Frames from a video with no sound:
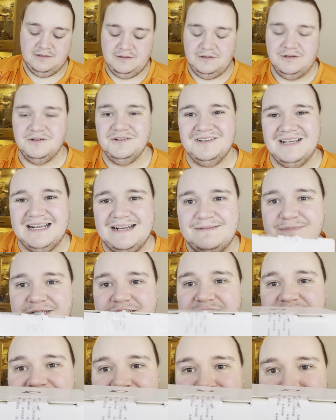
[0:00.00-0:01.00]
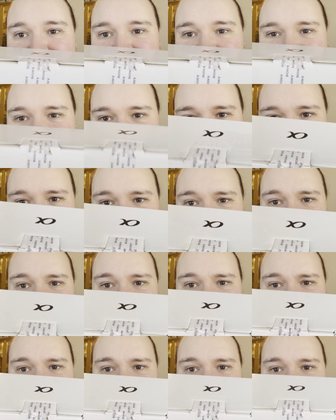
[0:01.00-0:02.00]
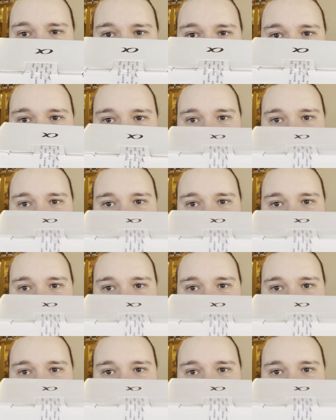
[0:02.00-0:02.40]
Look how much of a mess I made of that.